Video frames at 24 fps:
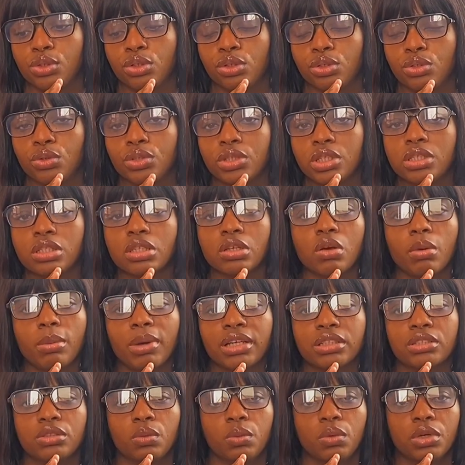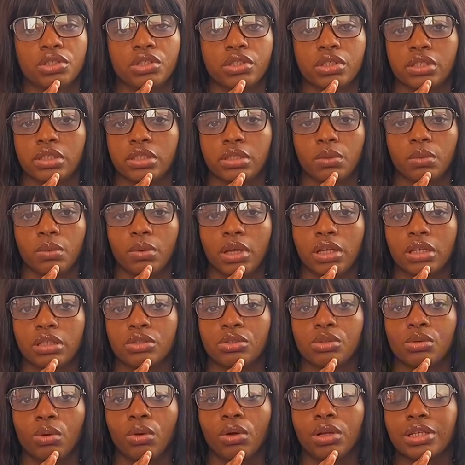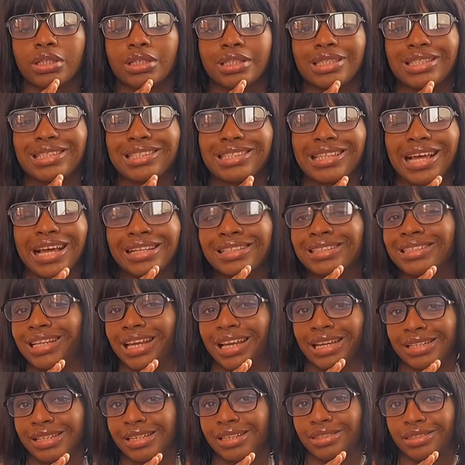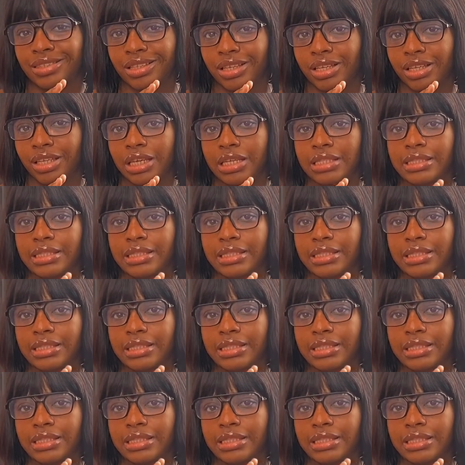you don't need to go back to watch season 1 to understand anything.